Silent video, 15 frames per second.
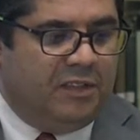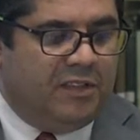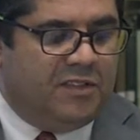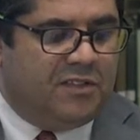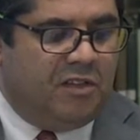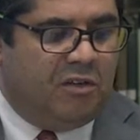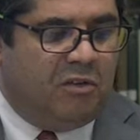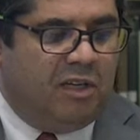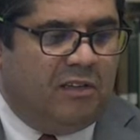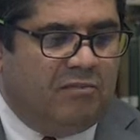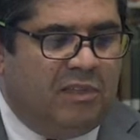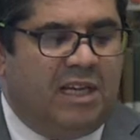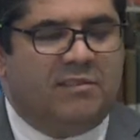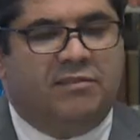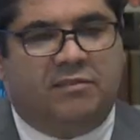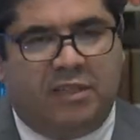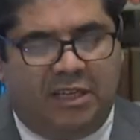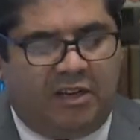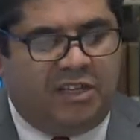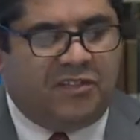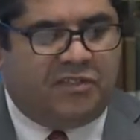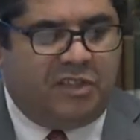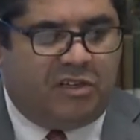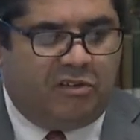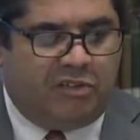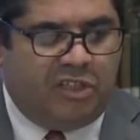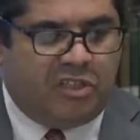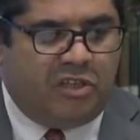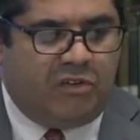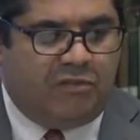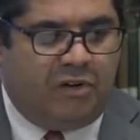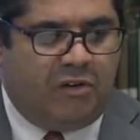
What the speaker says: So that's a nice recognition of